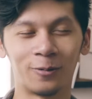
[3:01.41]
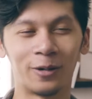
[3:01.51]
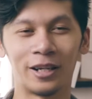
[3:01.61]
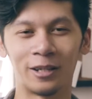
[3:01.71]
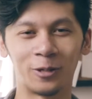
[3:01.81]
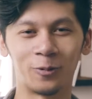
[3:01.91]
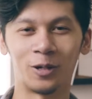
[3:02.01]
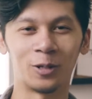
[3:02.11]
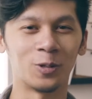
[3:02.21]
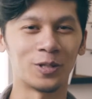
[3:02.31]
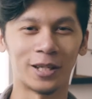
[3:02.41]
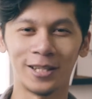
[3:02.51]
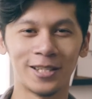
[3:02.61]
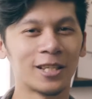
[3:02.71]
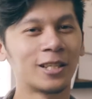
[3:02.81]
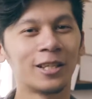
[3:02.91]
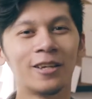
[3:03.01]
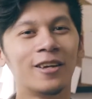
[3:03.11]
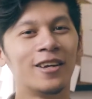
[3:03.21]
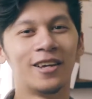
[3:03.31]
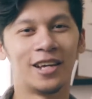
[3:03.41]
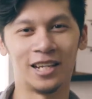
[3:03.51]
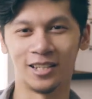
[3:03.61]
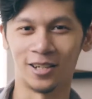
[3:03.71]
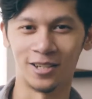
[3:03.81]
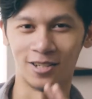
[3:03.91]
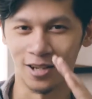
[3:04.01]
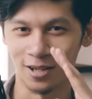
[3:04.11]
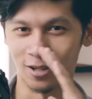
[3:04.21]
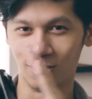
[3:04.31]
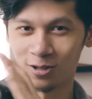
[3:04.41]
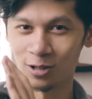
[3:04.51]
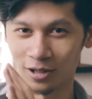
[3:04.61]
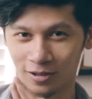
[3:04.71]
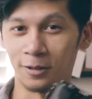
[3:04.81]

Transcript: way that you want to do stylistically, it does struggle.